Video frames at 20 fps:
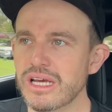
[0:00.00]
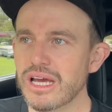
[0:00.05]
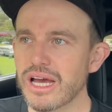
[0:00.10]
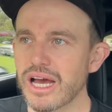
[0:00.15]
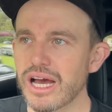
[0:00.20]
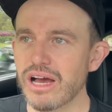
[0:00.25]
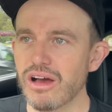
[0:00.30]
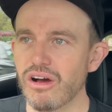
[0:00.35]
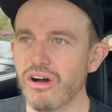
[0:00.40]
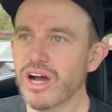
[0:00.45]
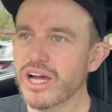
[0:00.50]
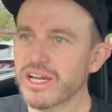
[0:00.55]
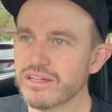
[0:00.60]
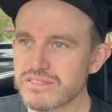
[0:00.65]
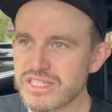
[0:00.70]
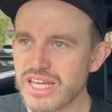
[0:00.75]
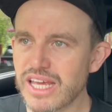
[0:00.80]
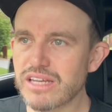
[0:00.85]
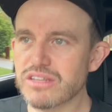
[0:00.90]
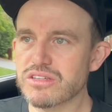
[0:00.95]
I
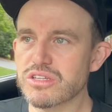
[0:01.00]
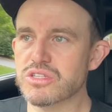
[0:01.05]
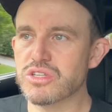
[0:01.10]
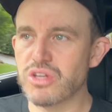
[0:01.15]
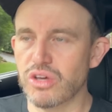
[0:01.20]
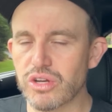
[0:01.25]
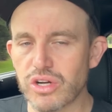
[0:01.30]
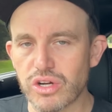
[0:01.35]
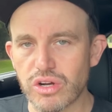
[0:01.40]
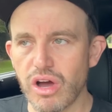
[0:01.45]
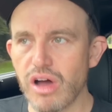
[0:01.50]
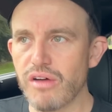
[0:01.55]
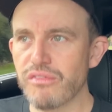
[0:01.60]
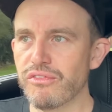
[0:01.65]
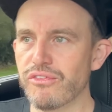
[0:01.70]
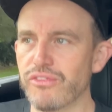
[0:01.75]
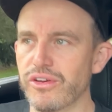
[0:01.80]
tend to turn it off,